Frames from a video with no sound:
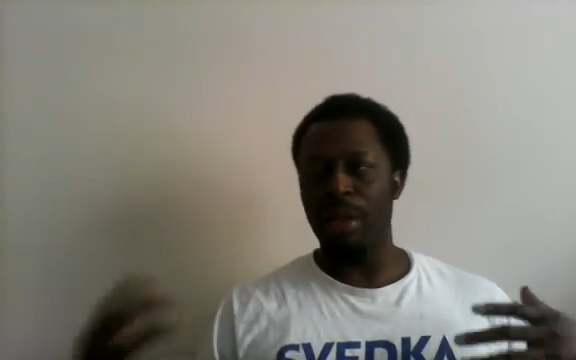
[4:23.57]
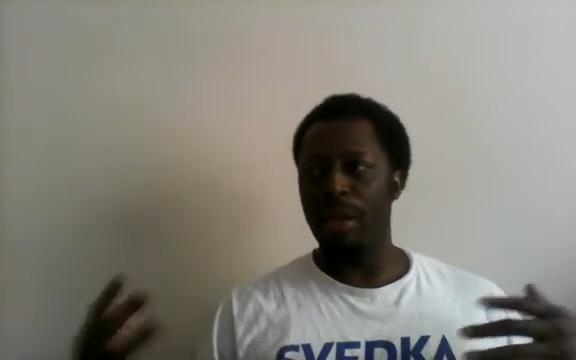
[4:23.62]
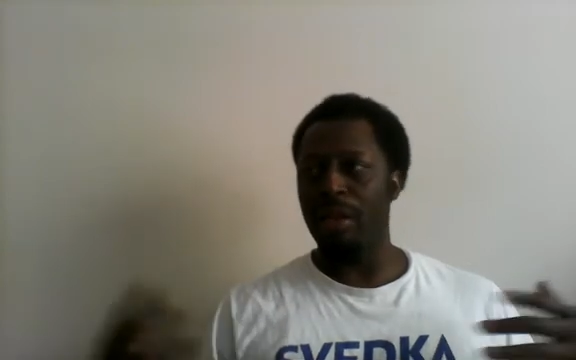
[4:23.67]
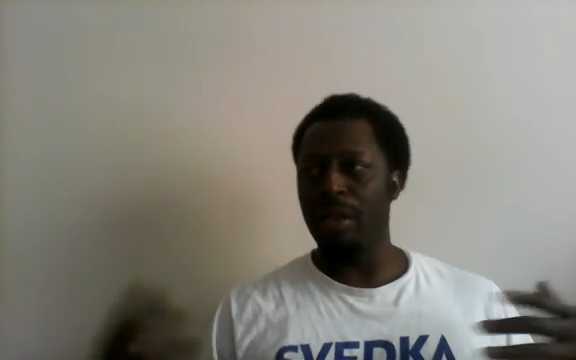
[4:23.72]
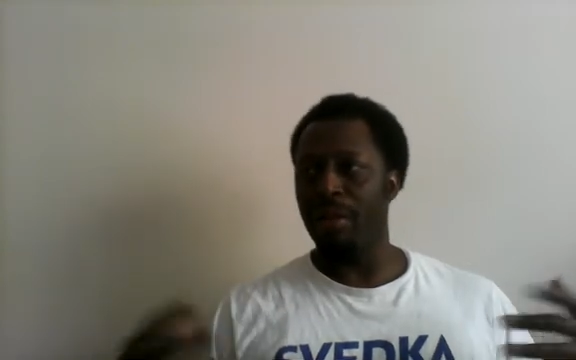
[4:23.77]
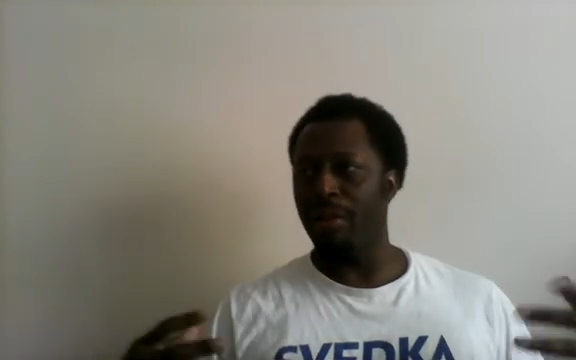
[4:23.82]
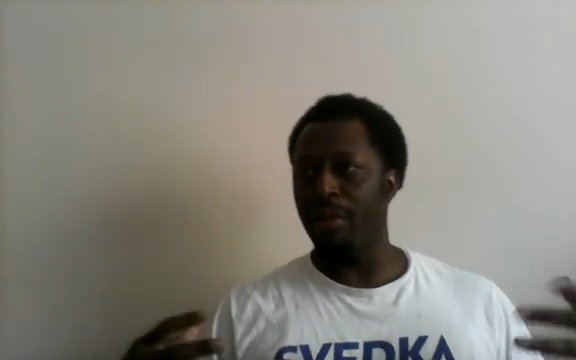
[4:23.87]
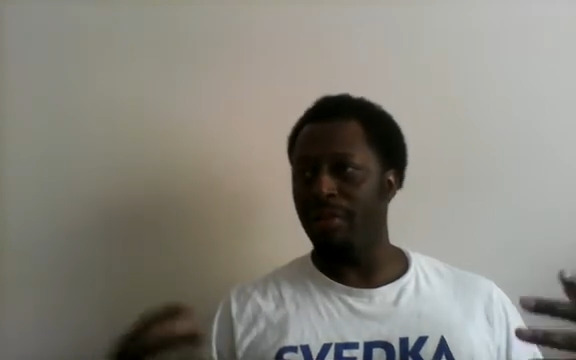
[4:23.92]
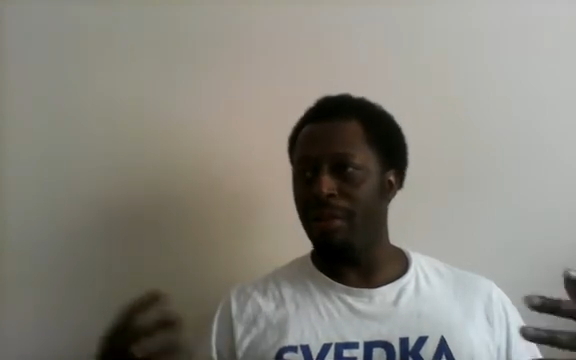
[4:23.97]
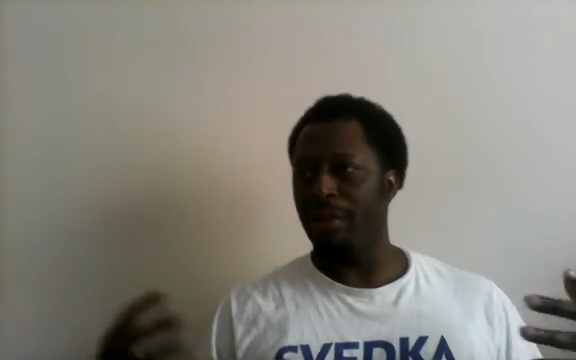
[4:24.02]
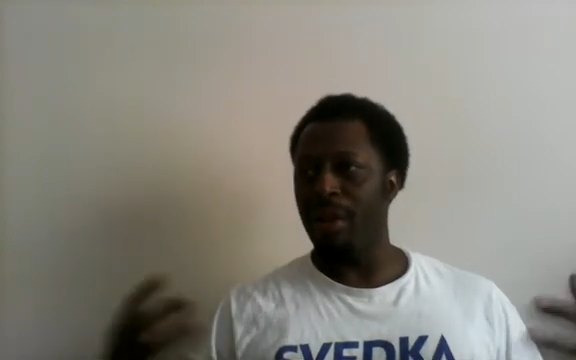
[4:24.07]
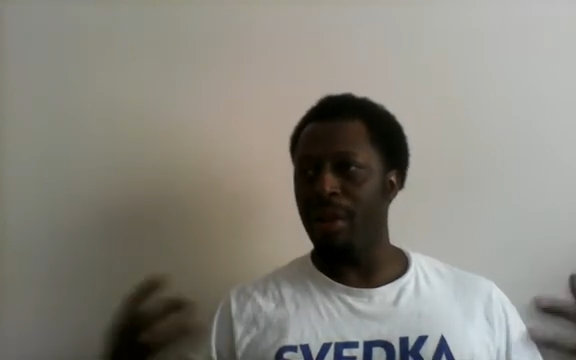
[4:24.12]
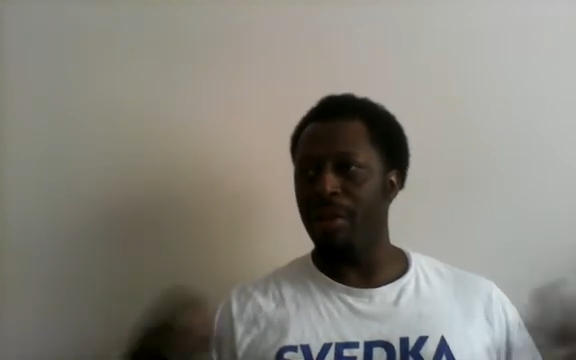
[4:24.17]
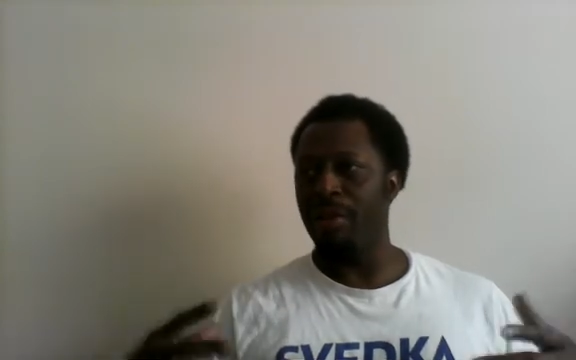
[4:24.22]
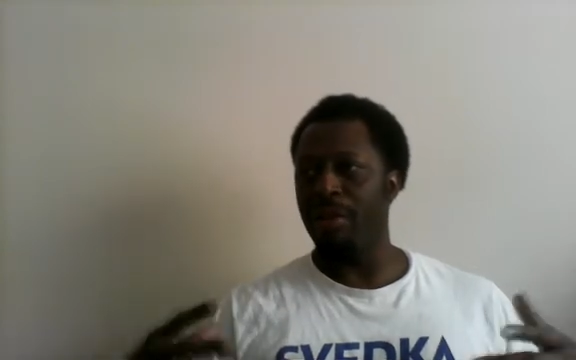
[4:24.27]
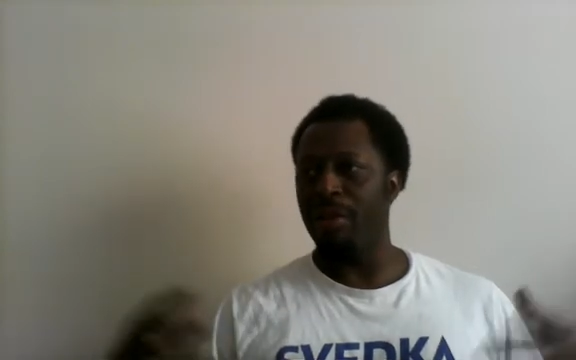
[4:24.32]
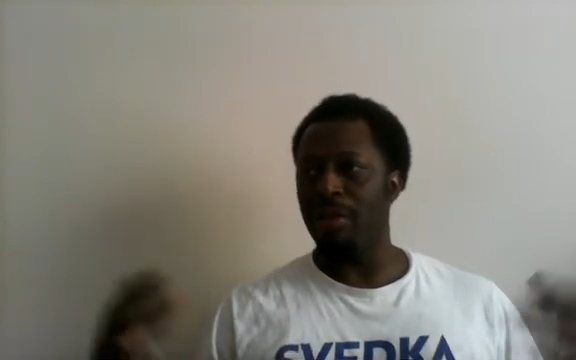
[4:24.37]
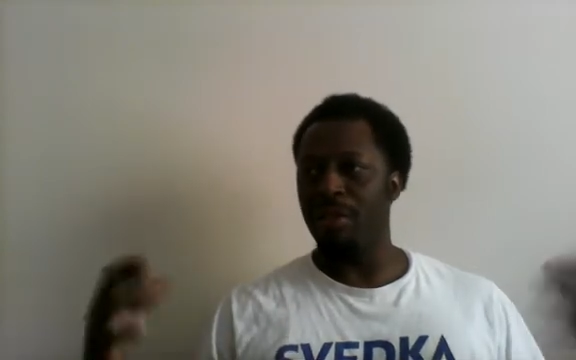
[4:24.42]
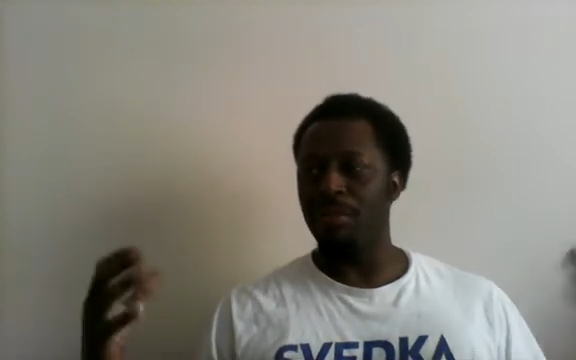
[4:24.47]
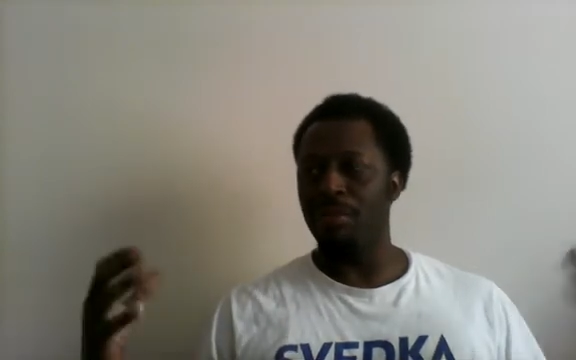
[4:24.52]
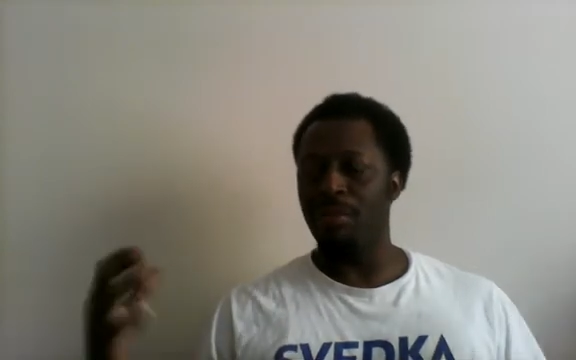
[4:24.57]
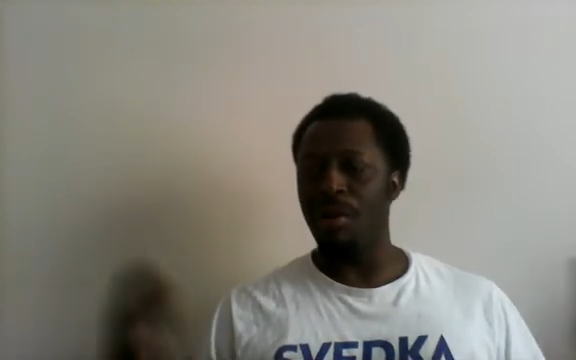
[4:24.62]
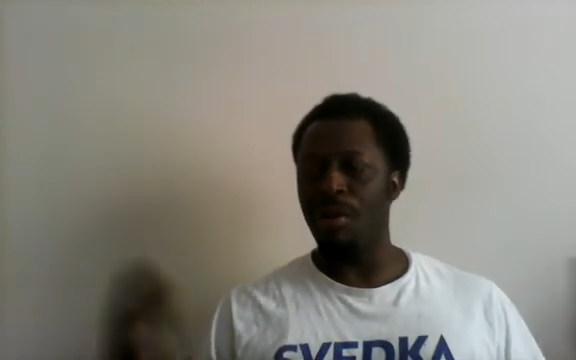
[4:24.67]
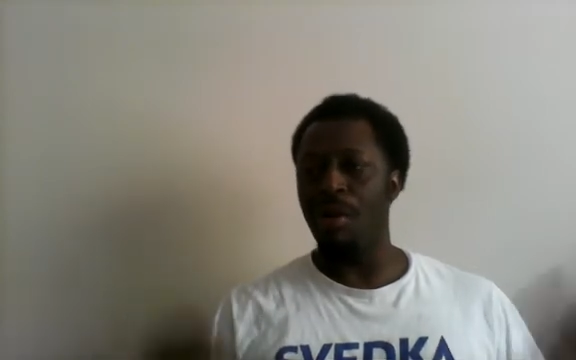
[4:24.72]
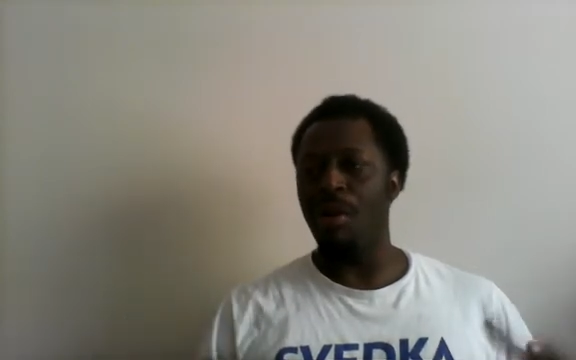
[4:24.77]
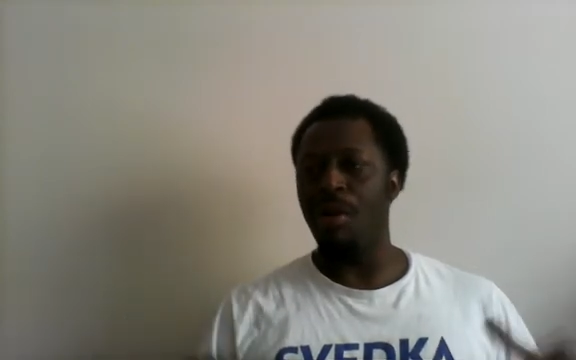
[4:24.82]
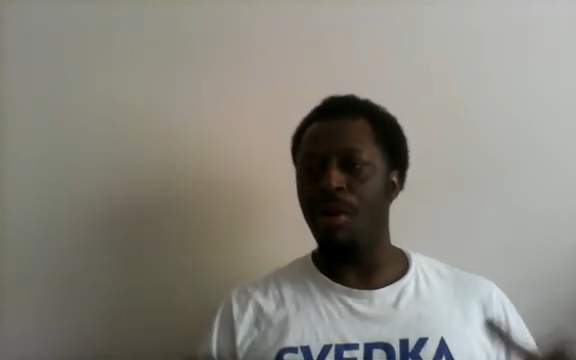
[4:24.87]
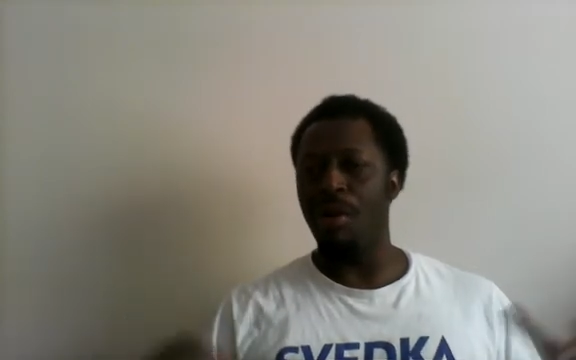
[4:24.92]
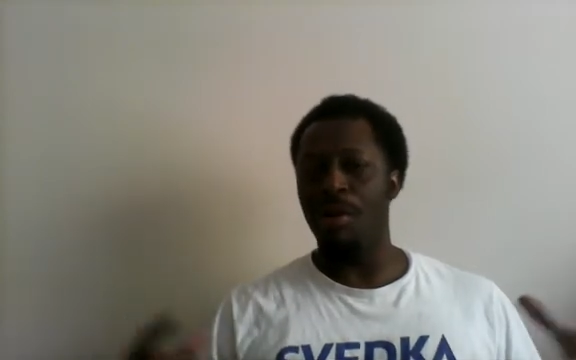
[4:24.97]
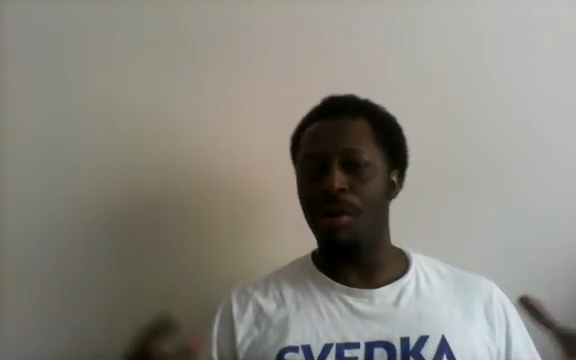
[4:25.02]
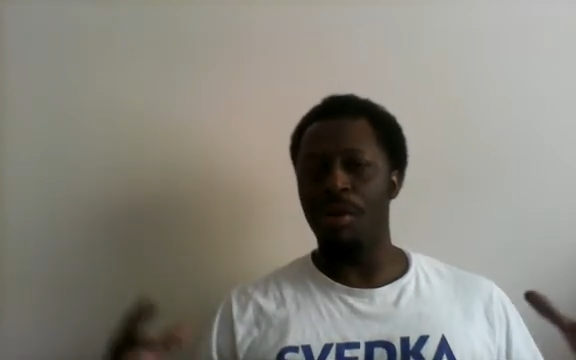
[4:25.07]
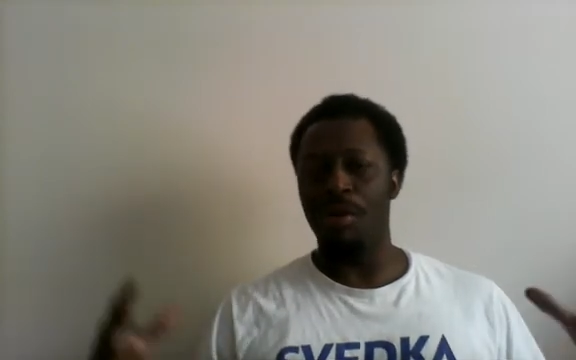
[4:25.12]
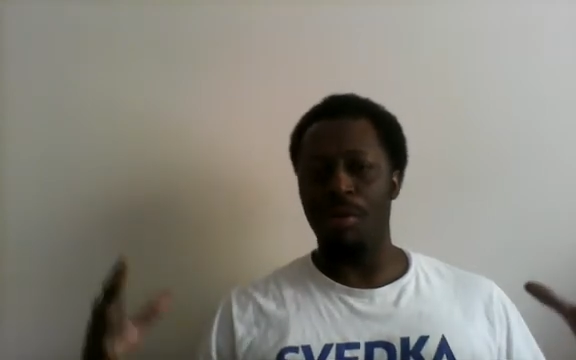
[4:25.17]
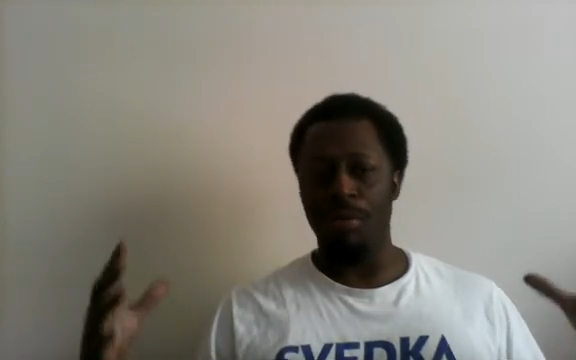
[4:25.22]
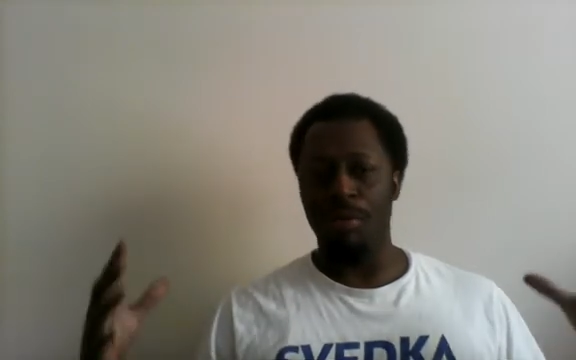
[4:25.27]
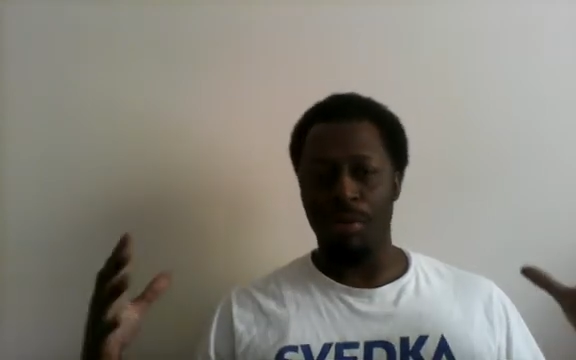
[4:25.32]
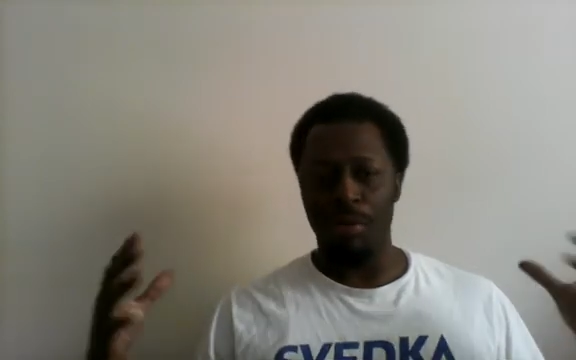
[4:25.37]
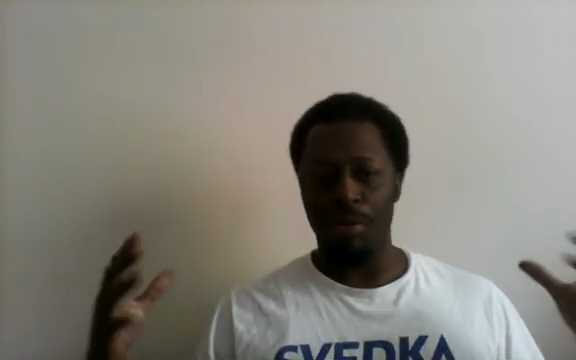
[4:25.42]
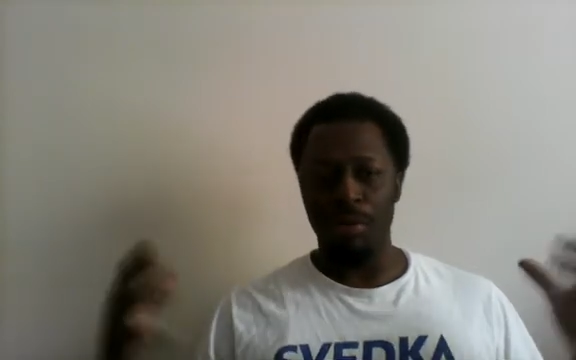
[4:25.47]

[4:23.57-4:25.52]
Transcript: like a very small